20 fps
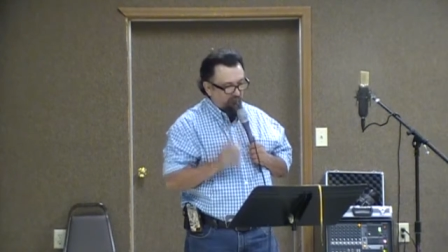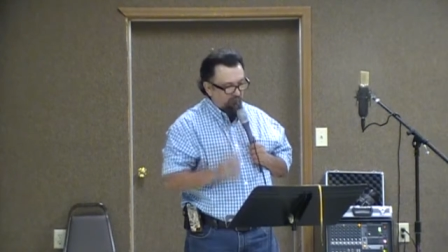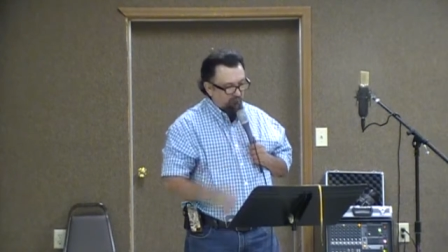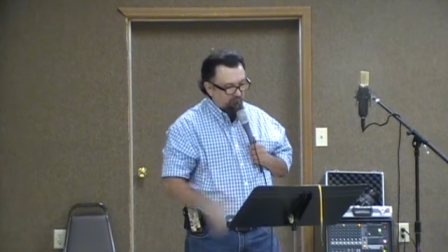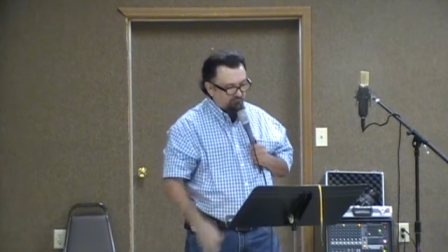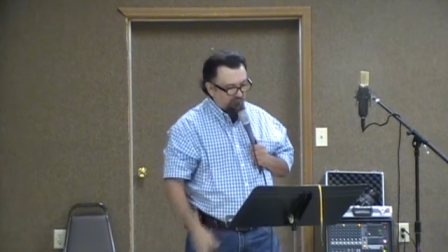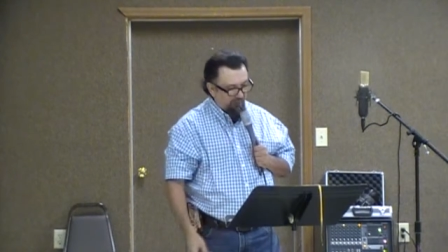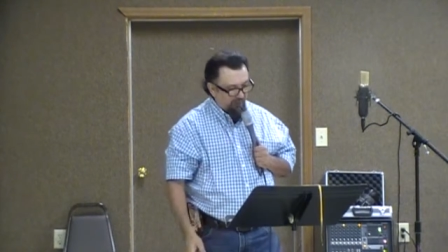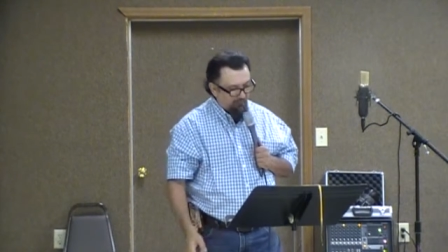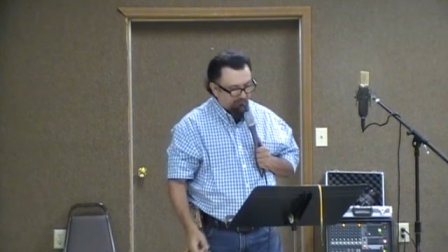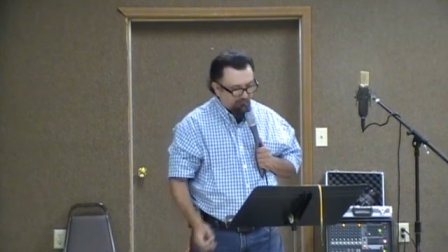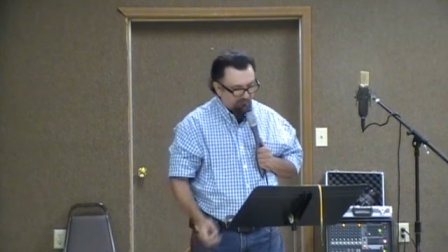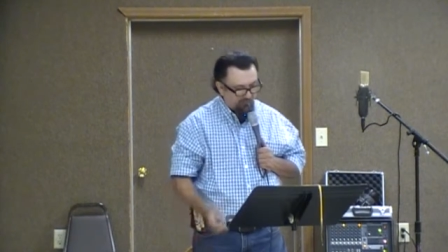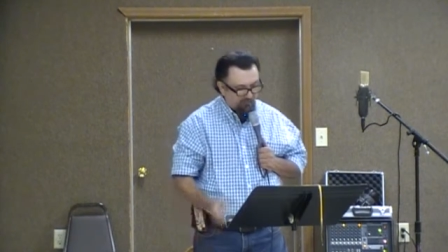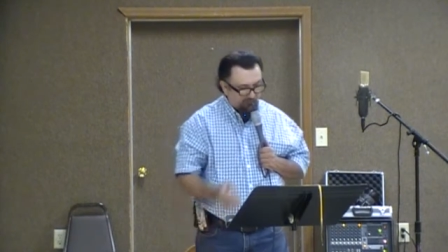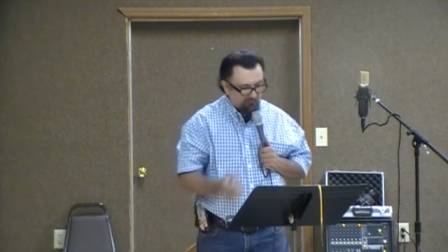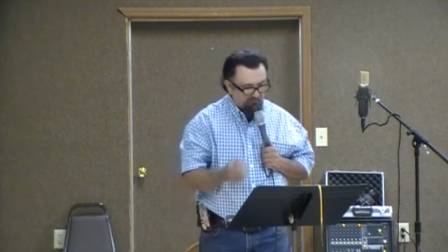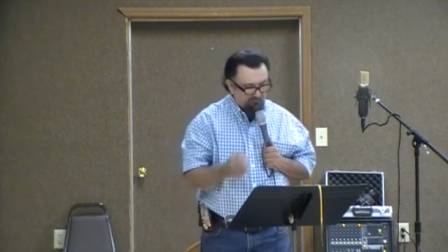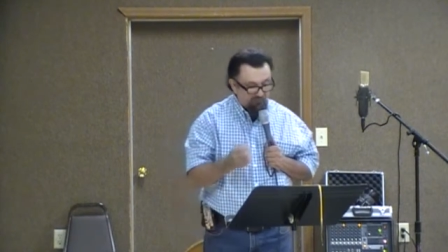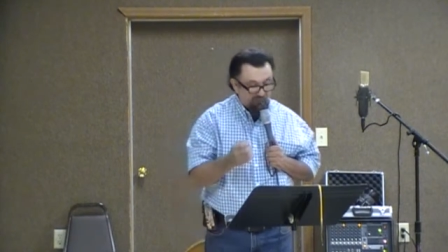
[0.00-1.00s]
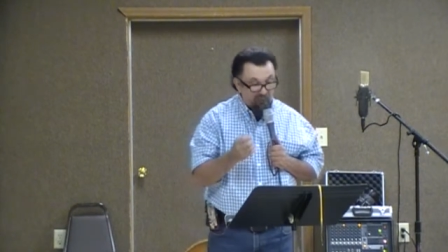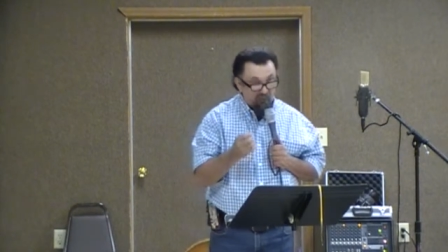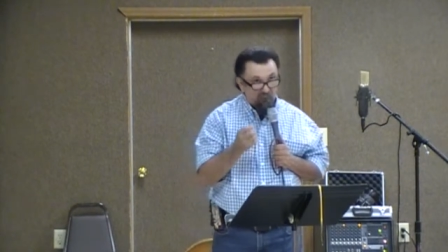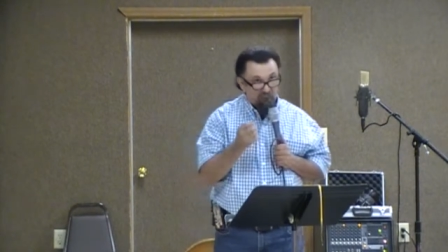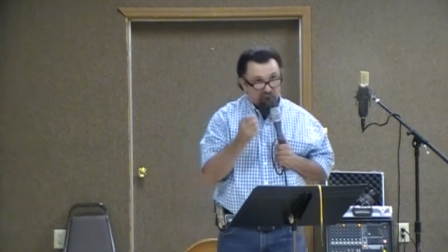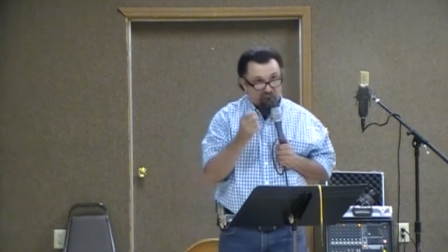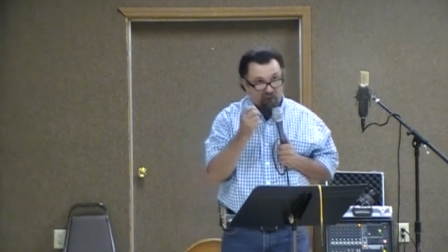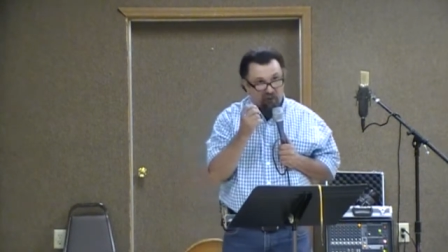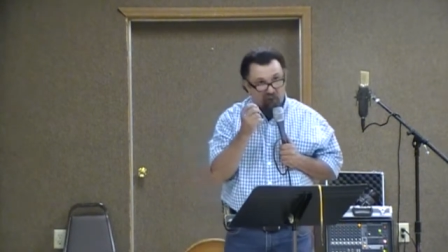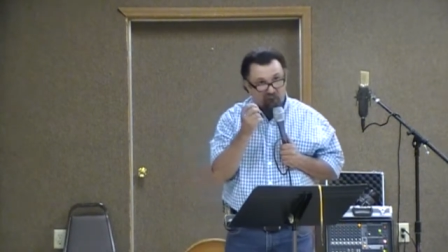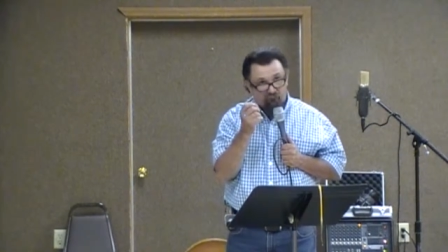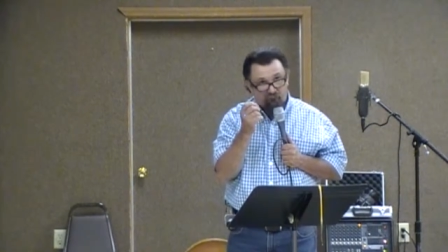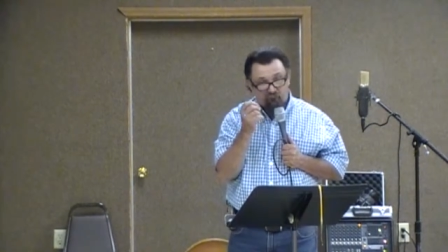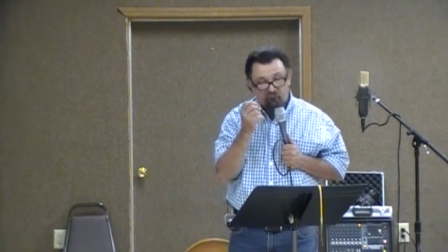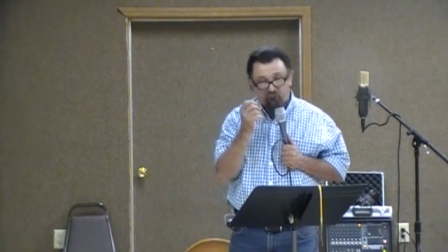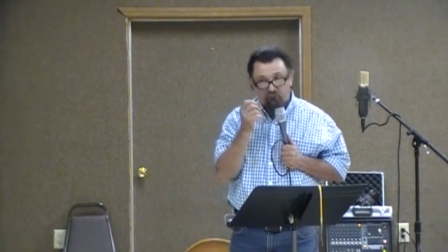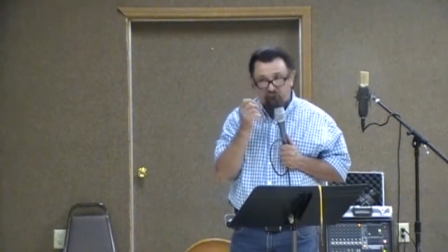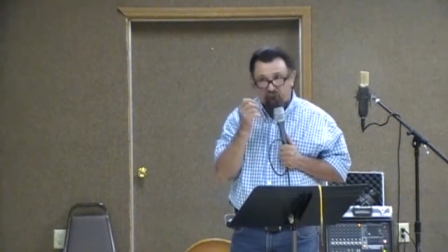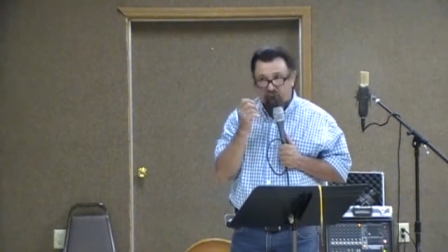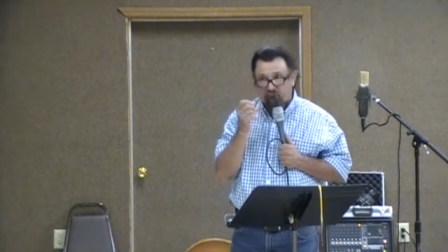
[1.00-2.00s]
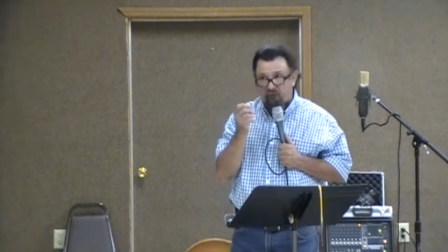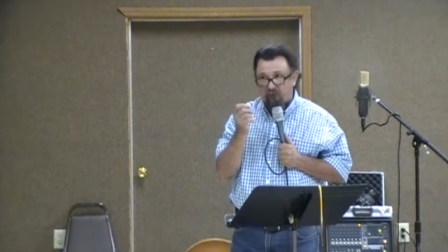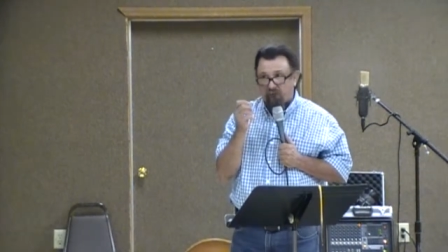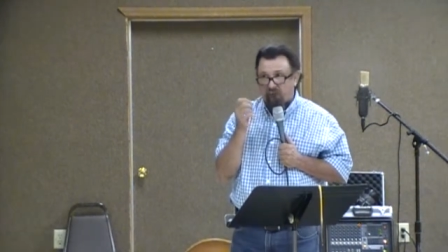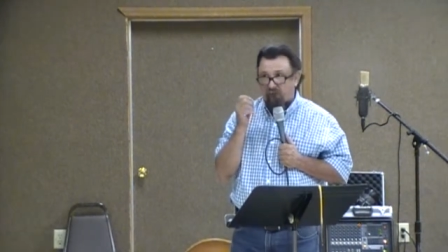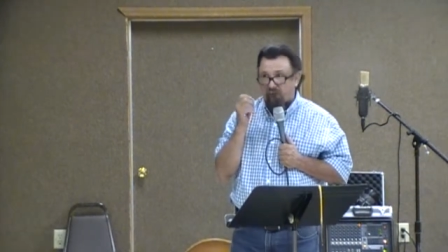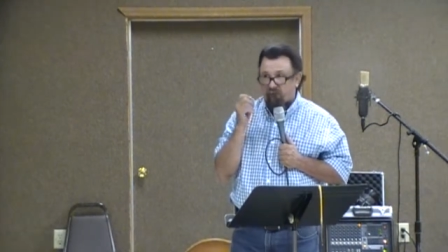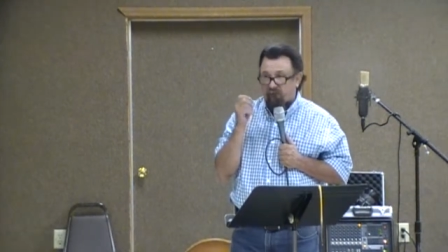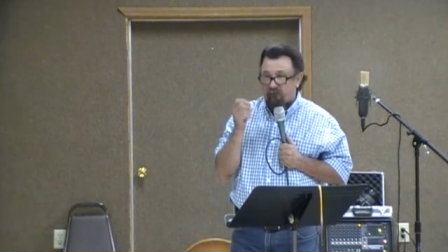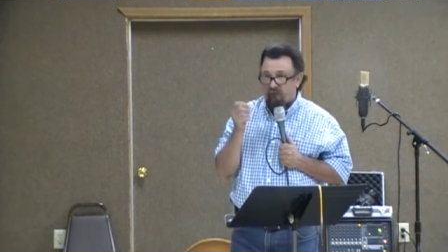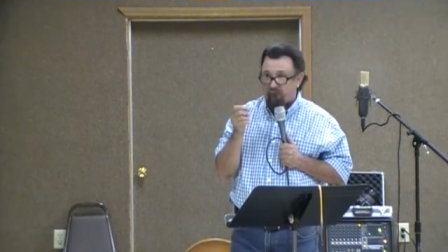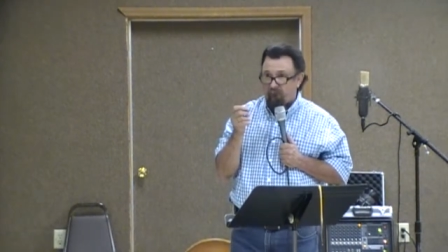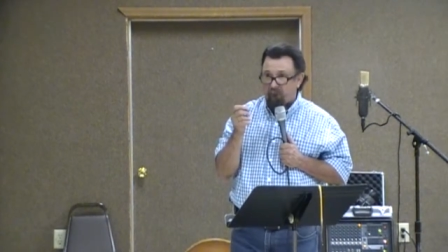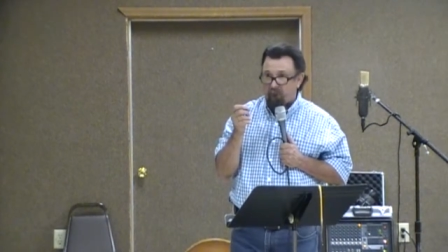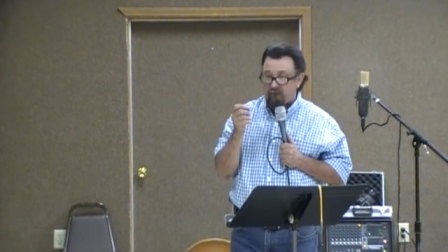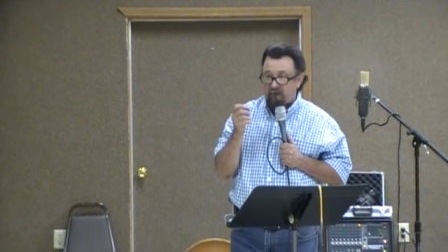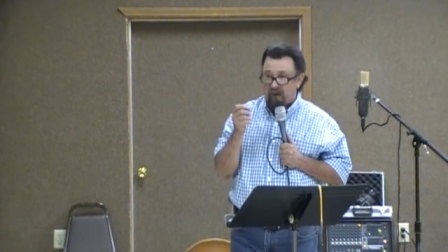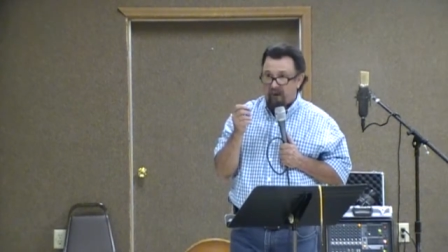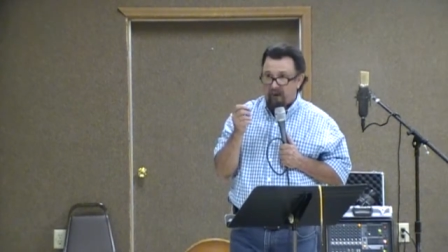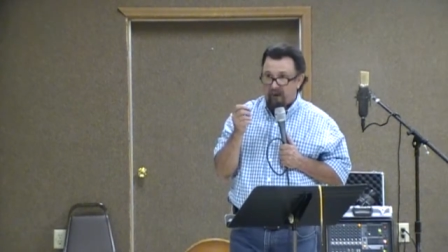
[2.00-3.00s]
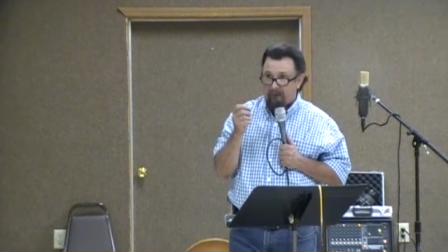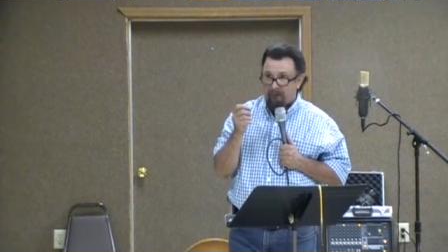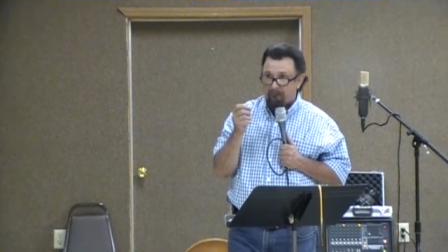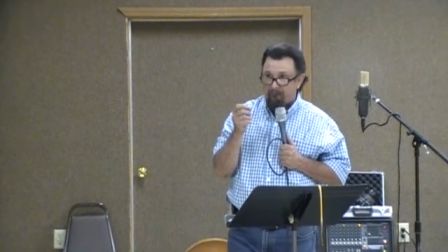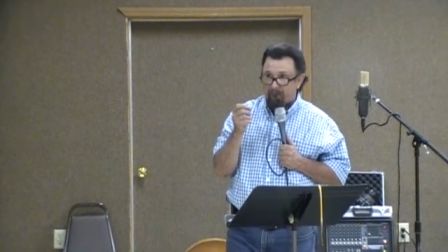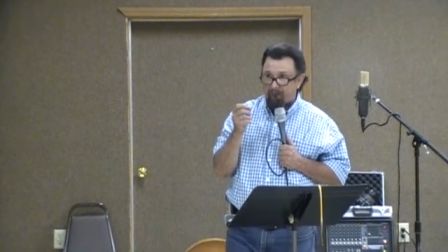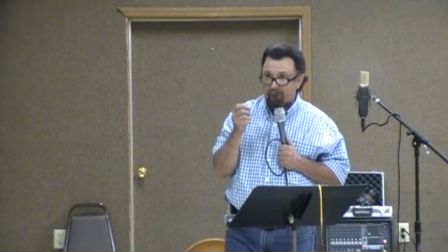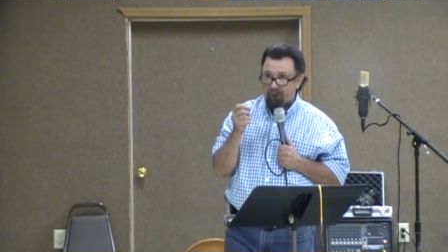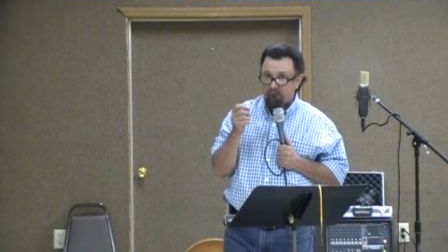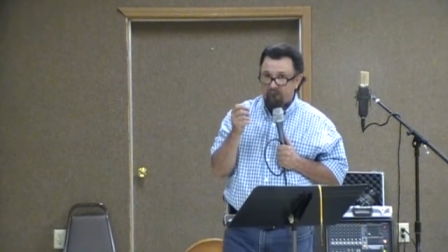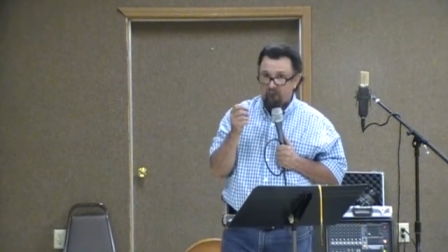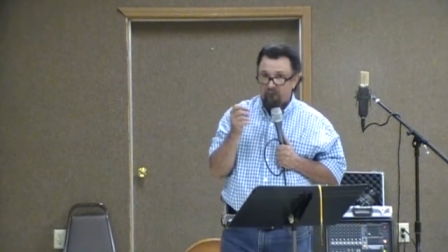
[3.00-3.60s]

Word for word: Luke chapter number 10, Jesus has sent 70 out